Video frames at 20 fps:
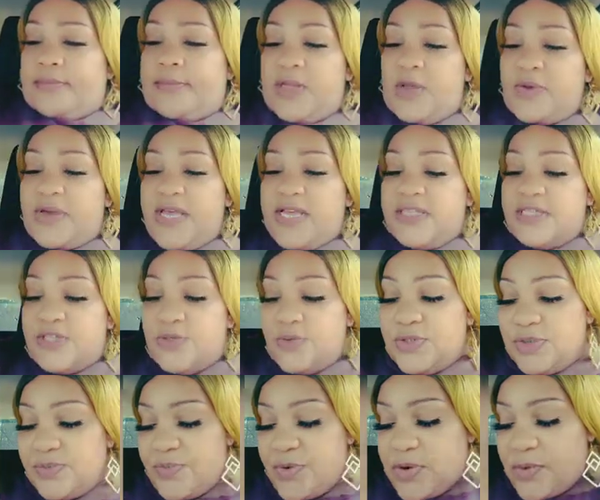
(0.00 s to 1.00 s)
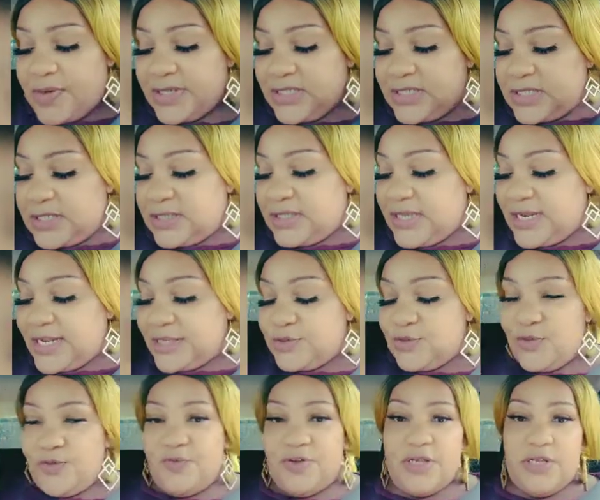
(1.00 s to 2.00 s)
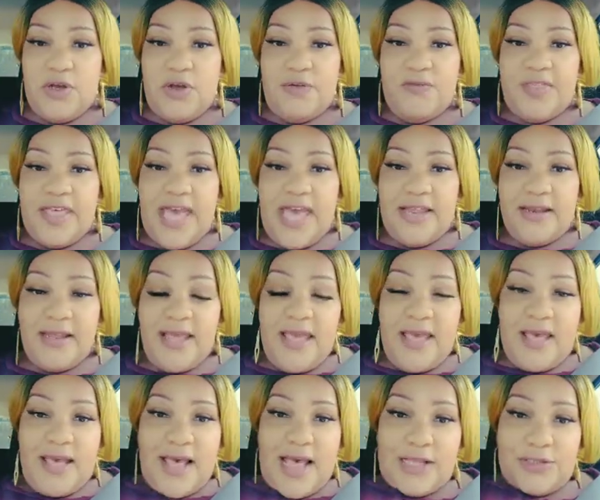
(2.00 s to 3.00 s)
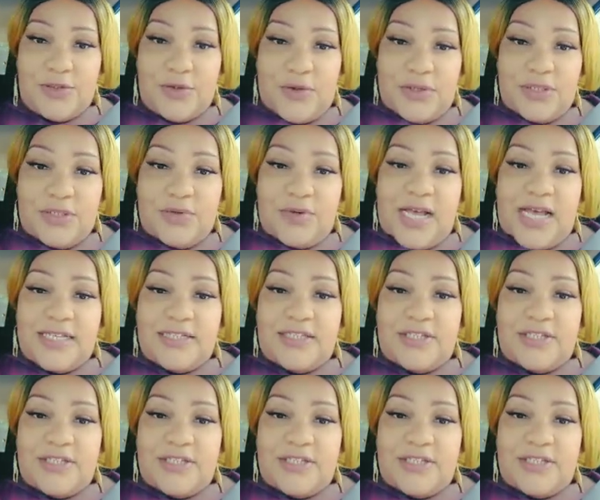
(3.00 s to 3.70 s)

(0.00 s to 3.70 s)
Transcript: Okay, Susan requested that I do a video of that. I'll talk to you guys